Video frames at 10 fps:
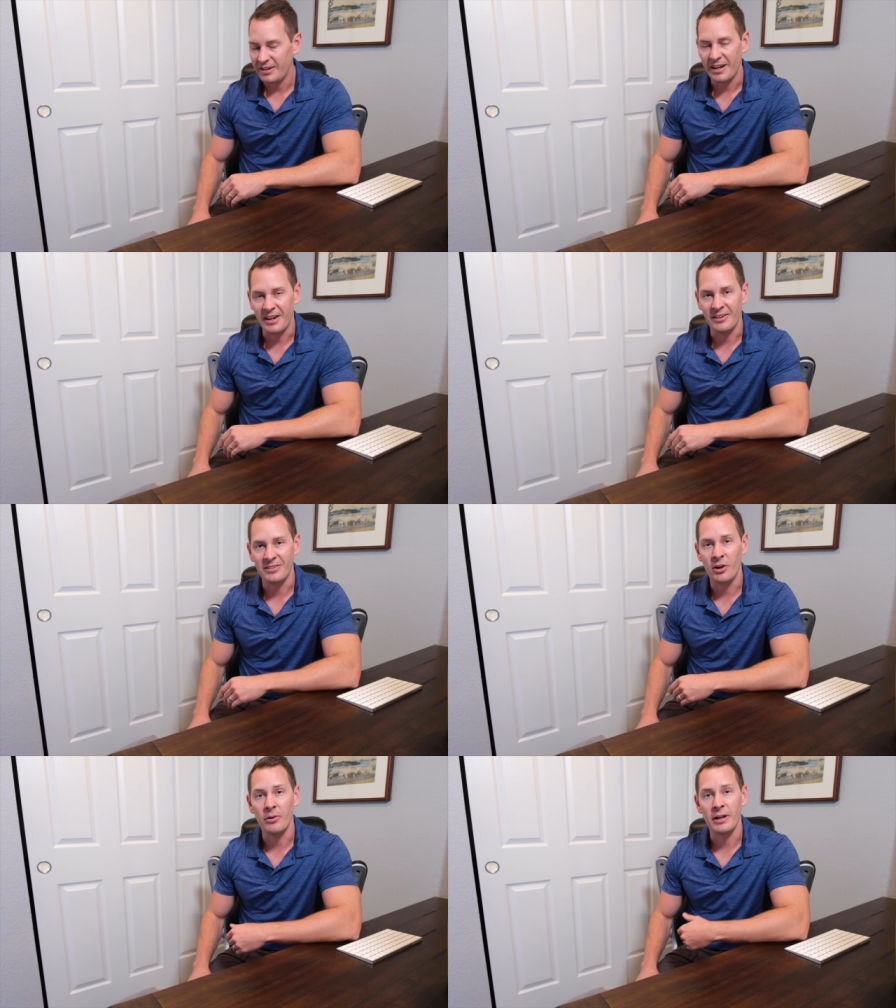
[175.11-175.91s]

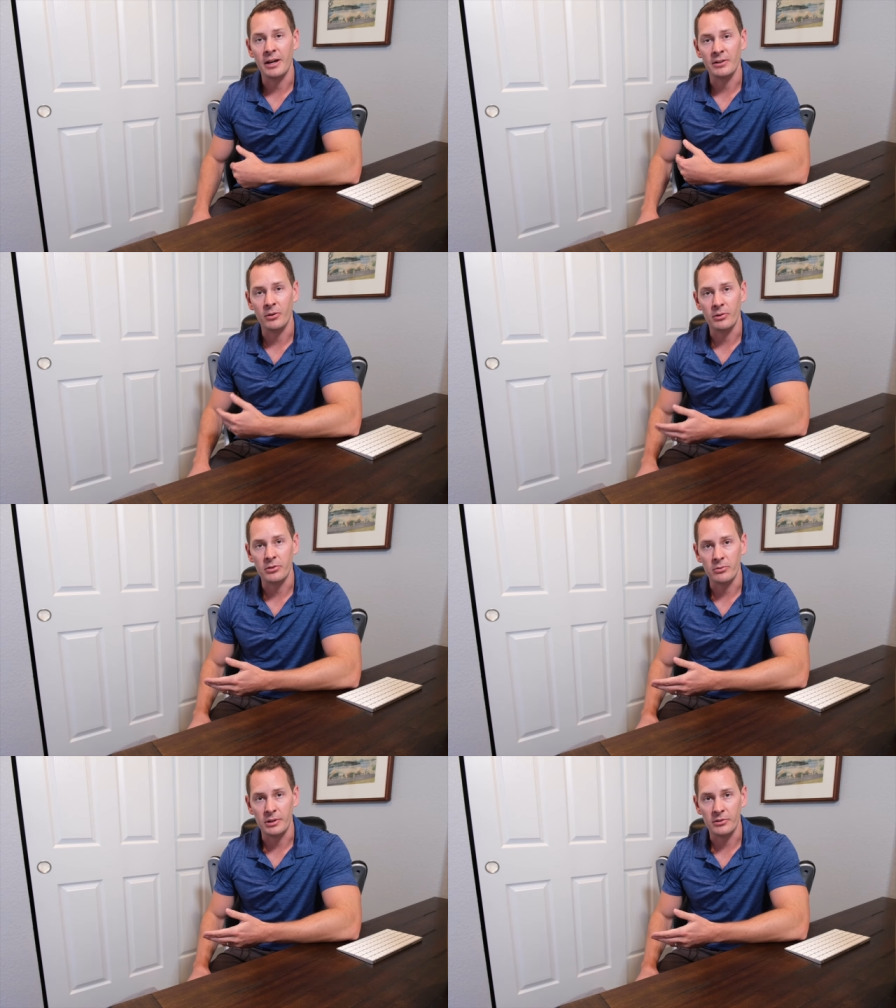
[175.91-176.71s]
and going ahead and going
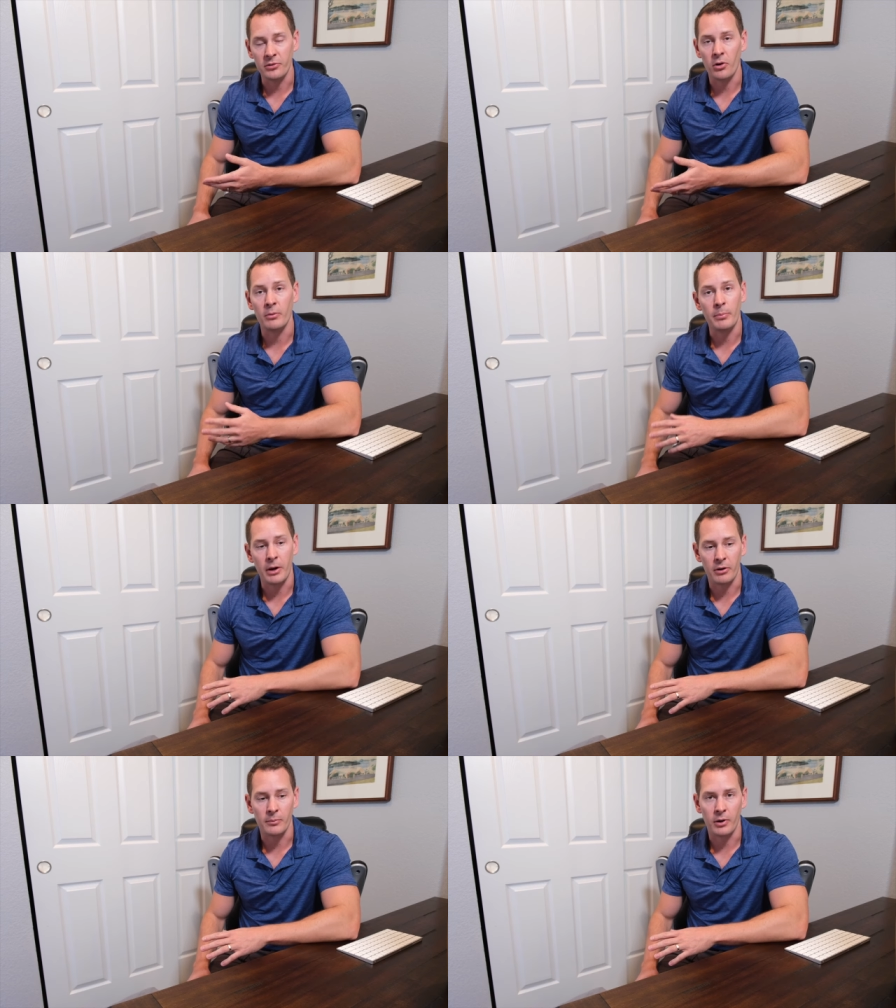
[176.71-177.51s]
through the install and
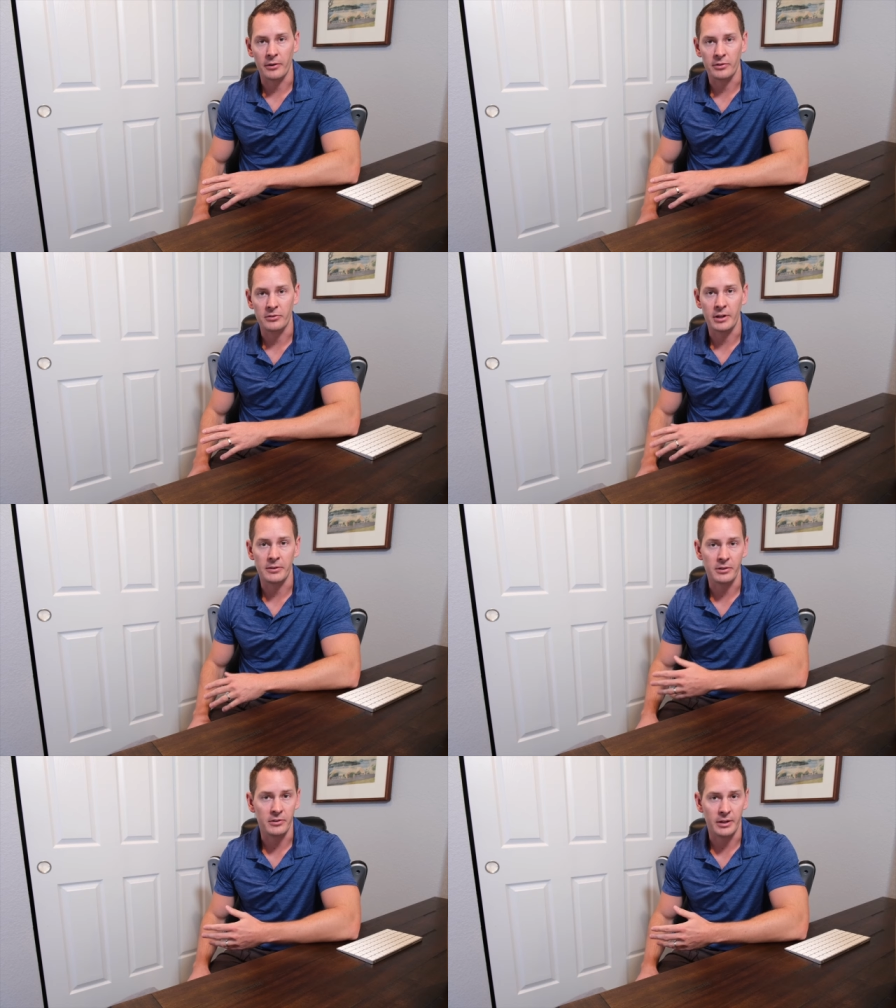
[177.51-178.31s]
pairing process to
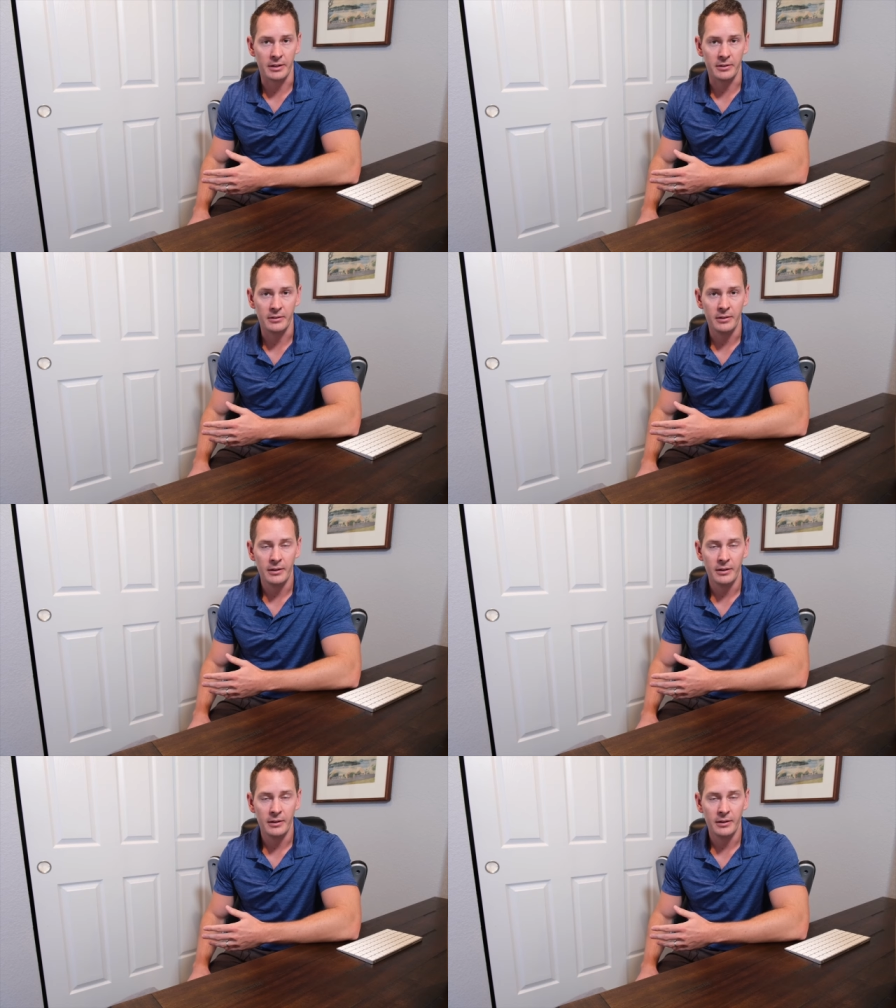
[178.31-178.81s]
get these connected.